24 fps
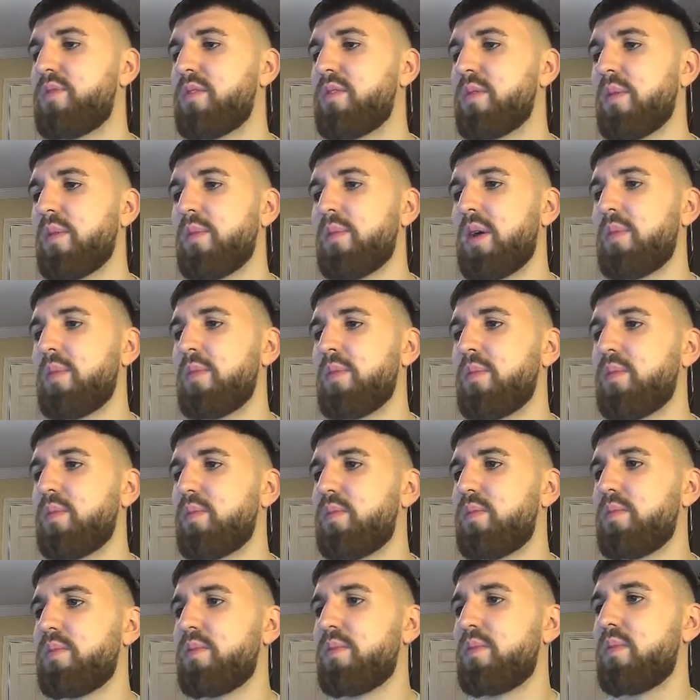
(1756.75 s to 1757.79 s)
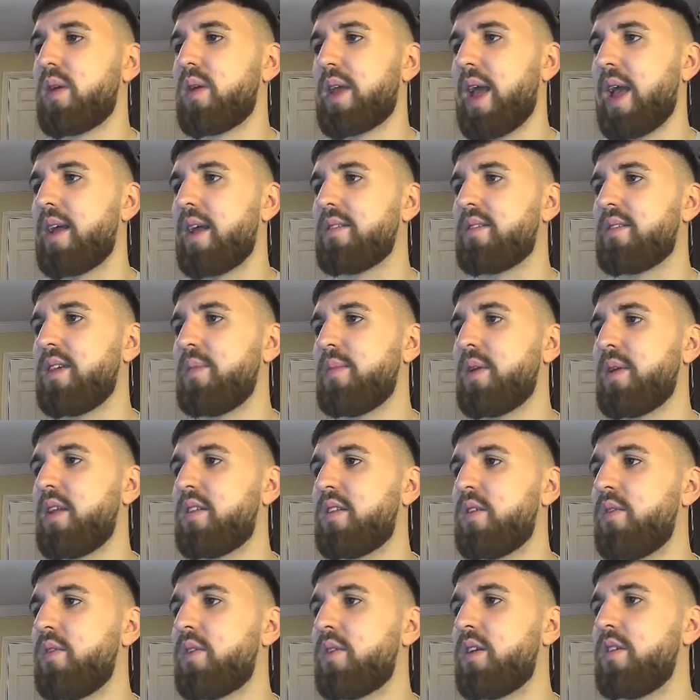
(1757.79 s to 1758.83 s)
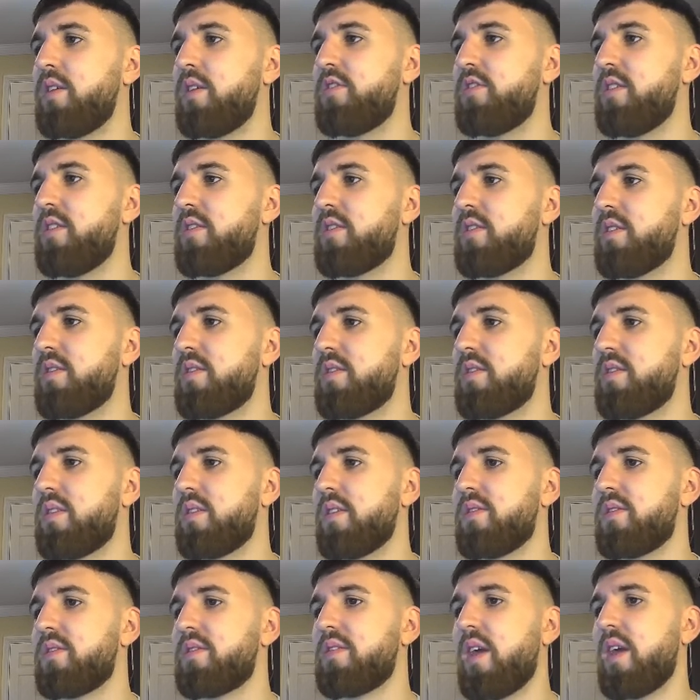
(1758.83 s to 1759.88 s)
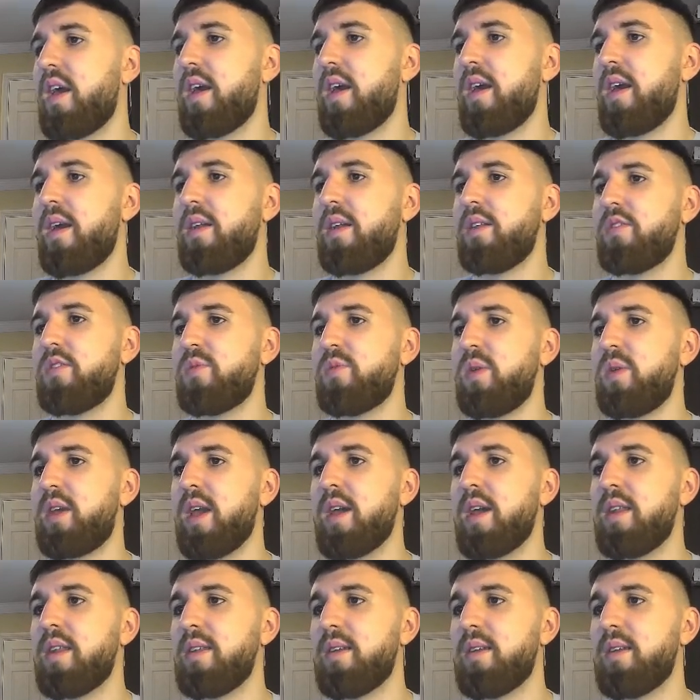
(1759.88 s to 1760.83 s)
I can't see many 2 clean sheets this weekend,